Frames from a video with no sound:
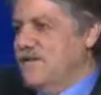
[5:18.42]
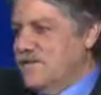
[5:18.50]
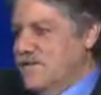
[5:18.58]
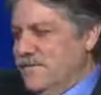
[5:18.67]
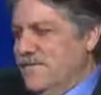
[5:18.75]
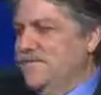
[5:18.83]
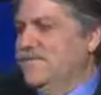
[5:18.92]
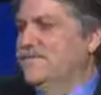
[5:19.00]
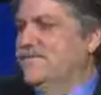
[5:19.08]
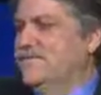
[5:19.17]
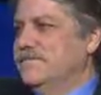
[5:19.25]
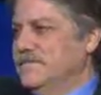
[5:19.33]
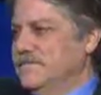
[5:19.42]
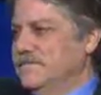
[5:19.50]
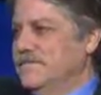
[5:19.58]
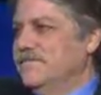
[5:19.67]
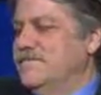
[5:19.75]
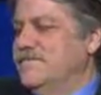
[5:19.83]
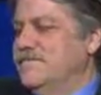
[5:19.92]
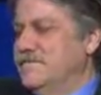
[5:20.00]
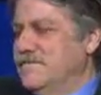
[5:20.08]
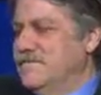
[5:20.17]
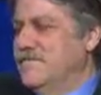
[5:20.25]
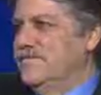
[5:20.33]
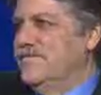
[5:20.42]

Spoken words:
You'd have to obtain that sort of